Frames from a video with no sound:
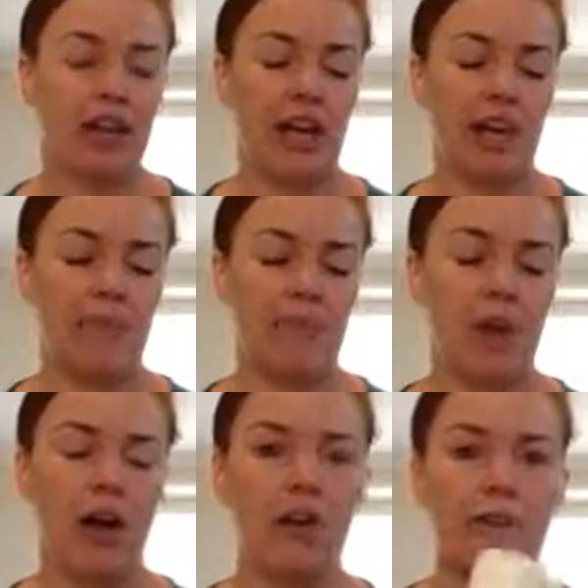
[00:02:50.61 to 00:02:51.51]

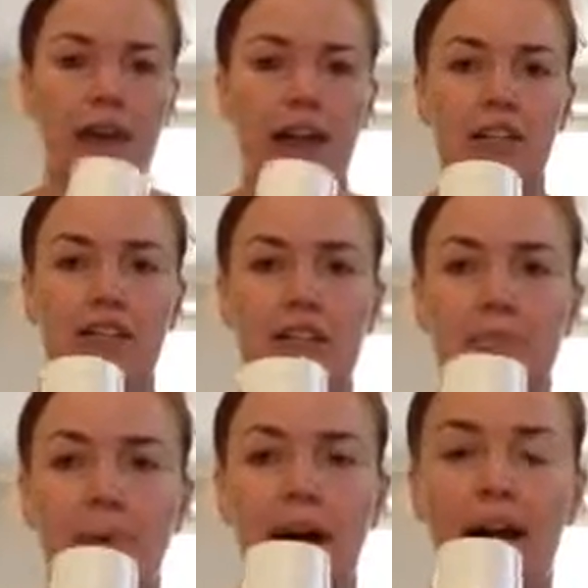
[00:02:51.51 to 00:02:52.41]
I got a varnish
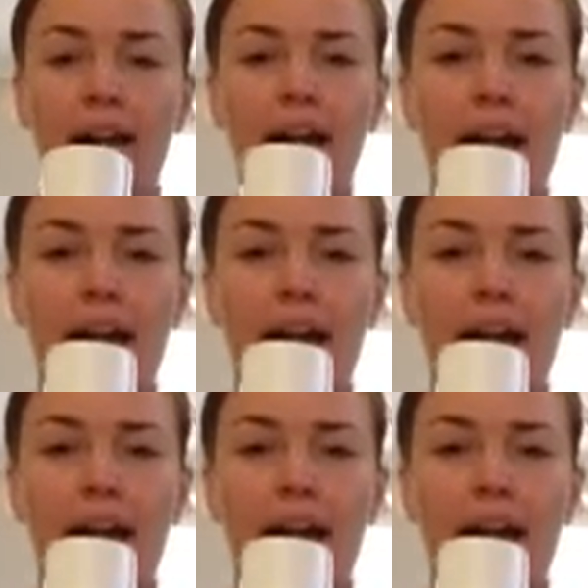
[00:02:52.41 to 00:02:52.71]
spray.